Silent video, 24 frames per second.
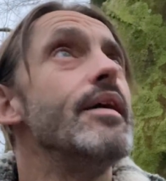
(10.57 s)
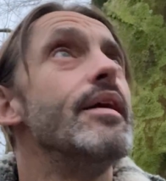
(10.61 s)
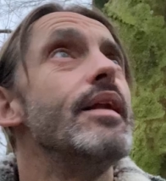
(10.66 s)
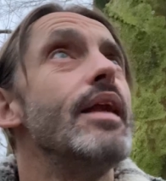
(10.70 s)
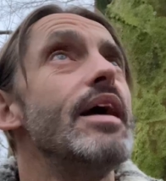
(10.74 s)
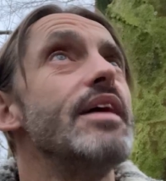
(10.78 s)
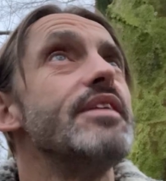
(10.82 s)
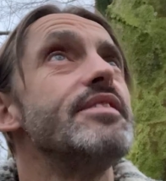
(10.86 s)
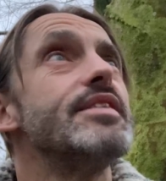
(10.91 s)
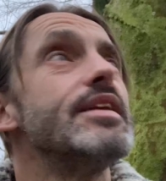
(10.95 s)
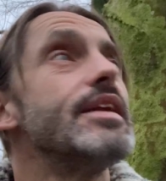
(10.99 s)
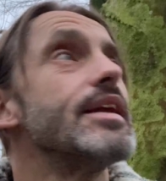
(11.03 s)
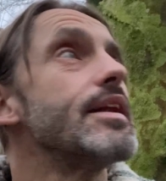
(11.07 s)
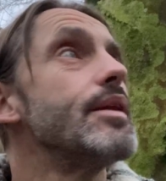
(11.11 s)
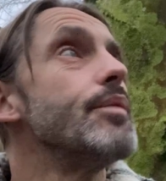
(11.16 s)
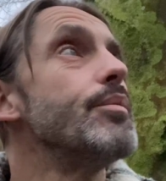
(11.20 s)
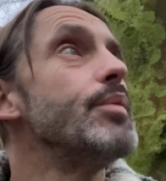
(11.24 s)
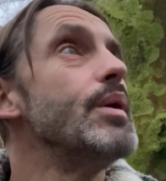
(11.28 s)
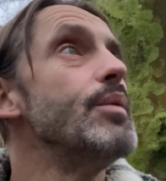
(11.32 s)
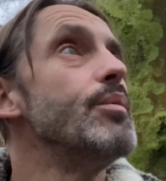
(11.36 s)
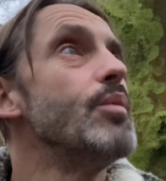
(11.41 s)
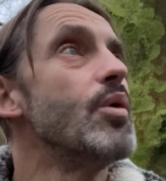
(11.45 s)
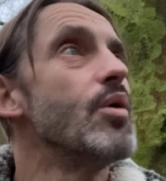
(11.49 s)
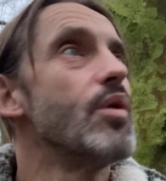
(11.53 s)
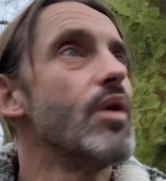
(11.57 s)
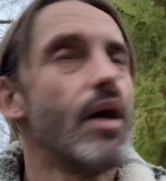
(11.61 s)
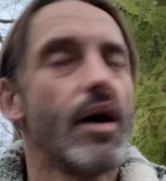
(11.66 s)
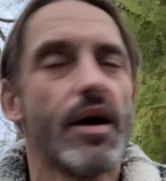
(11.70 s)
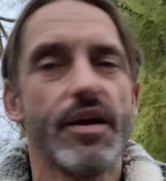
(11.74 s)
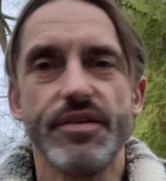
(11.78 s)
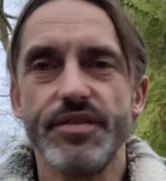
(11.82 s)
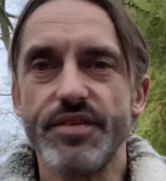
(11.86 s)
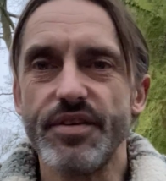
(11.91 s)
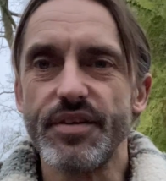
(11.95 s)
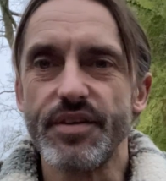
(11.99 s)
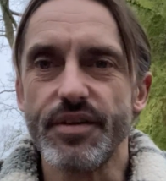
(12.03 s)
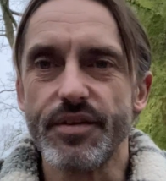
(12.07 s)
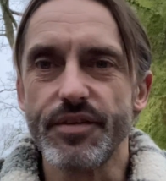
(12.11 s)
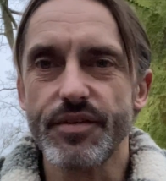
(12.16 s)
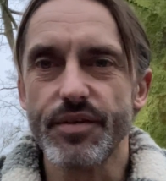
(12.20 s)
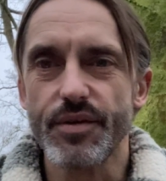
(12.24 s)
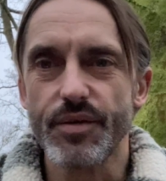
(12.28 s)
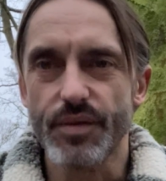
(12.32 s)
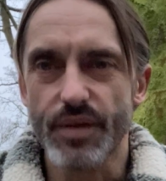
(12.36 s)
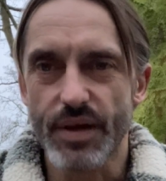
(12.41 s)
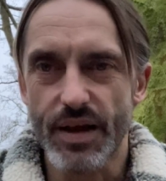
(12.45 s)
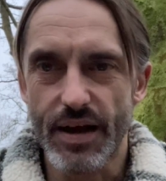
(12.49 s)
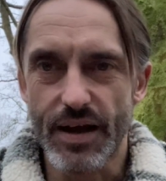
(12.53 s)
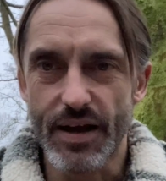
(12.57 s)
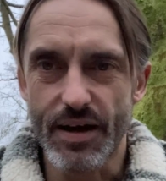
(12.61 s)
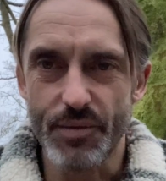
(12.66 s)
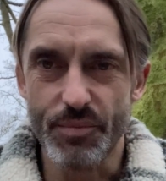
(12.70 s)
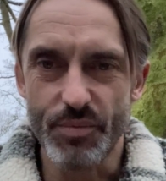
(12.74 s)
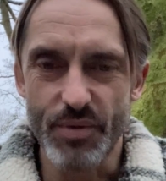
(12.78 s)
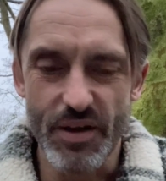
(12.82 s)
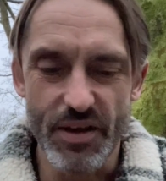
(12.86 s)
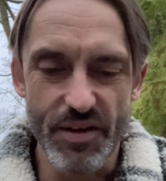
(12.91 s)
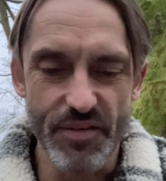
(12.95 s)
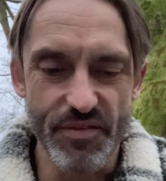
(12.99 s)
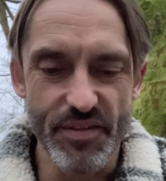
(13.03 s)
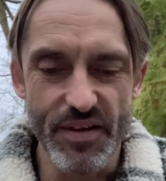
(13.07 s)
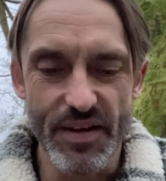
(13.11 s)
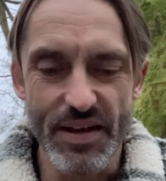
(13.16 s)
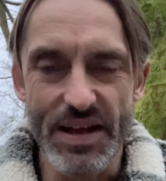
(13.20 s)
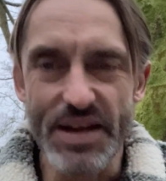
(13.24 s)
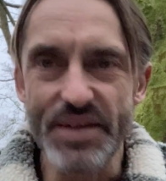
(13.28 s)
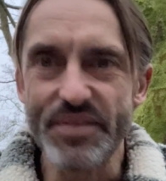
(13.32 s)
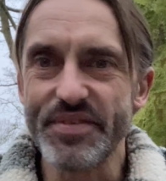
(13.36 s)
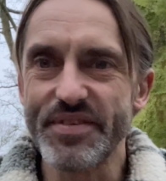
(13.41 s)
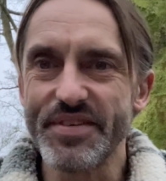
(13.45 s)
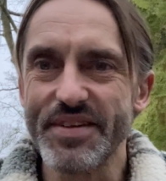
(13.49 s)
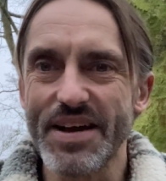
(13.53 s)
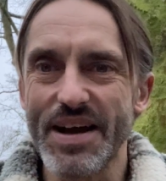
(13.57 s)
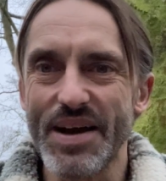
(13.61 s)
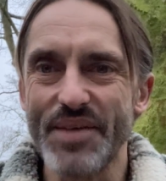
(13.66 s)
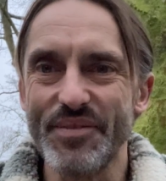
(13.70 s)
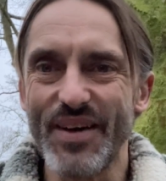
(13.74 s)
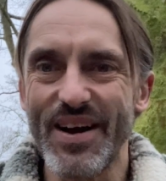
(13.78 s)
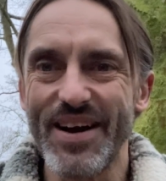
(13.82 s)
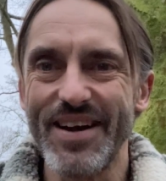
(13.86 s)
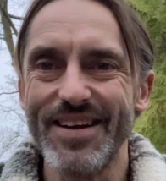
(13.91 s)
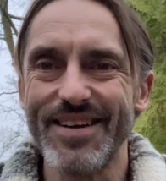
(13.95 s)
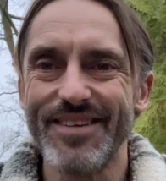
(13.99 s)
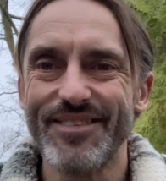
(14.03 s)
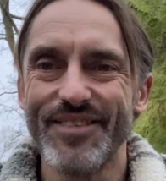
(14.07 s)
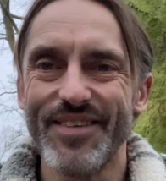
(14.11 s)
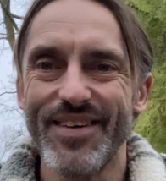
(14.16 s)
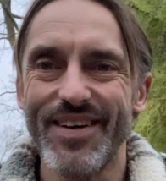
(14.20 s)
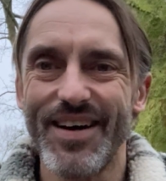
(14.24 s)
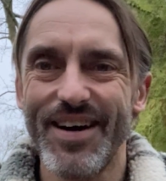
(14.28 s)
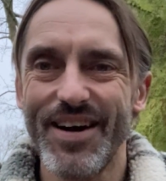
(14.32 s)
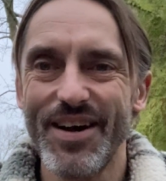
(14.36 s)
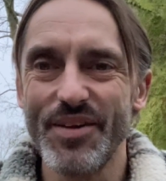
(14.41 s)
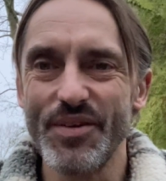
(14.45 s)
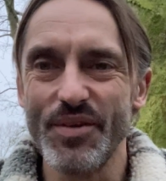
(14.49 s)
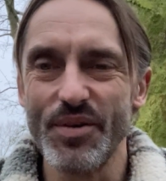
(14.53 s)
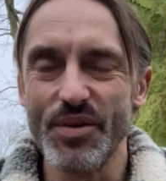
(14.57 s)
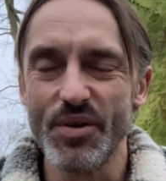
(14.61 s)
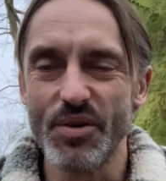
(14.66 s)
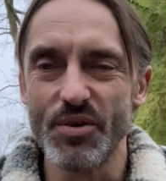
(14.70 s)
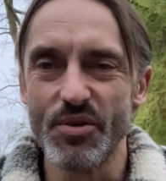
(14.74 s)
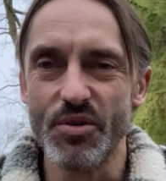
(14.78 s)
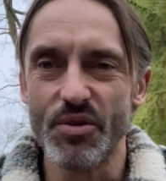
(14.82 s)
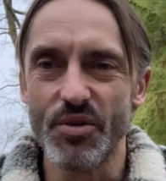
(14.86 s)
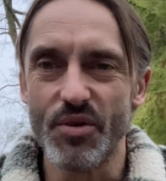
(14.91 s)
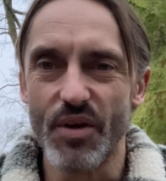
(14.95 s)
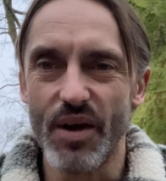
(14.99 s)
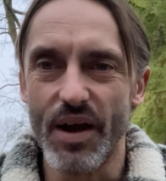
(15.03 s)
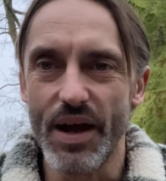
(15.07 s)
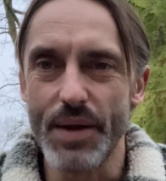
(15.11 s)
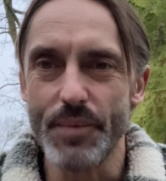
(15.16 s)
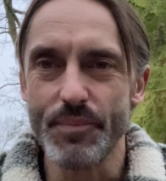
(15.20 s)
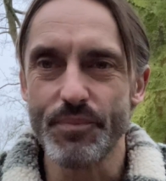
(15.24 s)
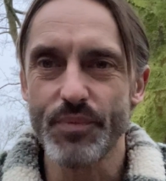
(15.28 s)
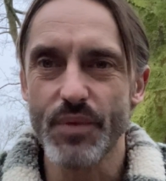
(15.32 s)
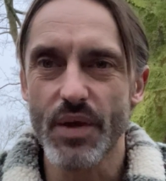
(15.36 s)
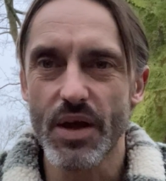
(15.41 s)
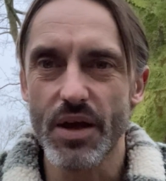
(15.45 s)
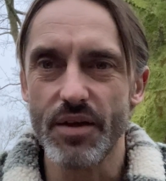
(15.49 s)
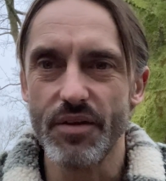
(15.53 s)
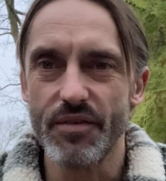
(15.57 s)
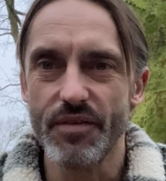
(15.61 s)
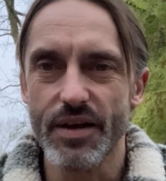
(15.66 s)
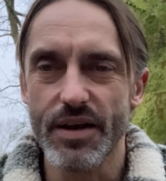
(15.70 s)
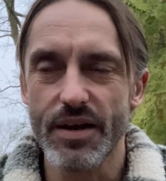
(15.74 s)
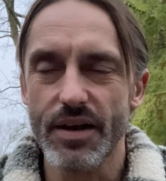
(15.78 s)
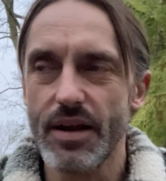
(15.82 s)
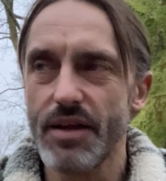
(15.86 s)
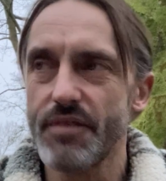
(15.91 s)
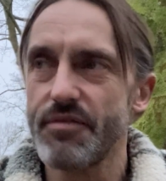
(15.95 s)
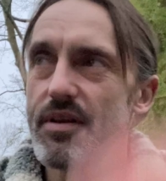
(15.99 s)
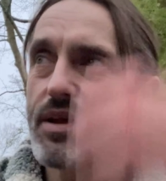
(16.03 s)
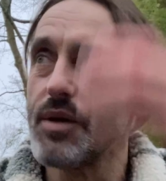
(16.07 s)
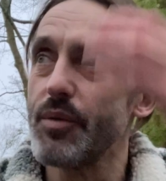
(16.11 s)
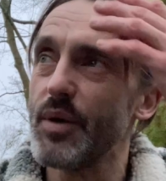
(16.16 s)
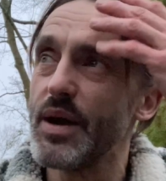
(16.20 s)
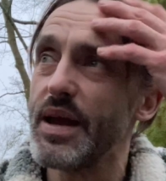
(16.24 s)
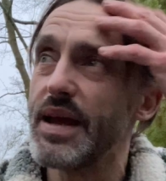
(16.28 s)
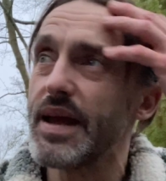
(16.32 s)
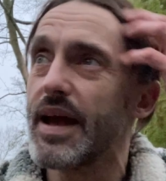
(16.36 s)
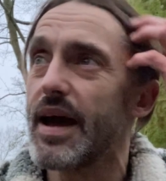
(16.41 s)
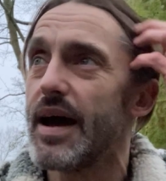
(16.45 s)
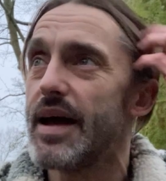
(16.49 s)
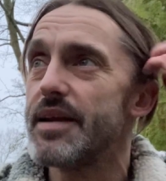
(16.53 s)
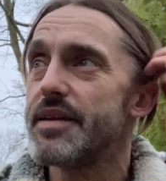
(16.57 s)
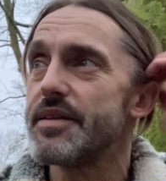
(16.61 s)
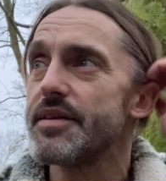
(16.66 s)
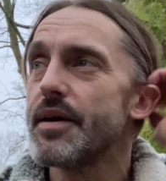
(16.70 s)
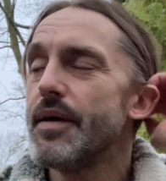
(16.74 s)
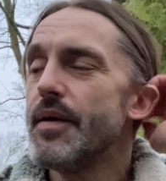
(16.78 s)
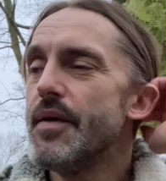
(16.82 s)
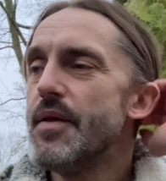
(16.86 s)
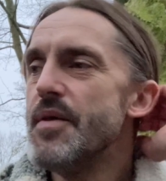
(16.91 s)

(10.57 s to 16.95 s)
Let's a little bit more light in until the canopy of the leaves come out, but I hope you're all right, I hope you've had a lovely weekend.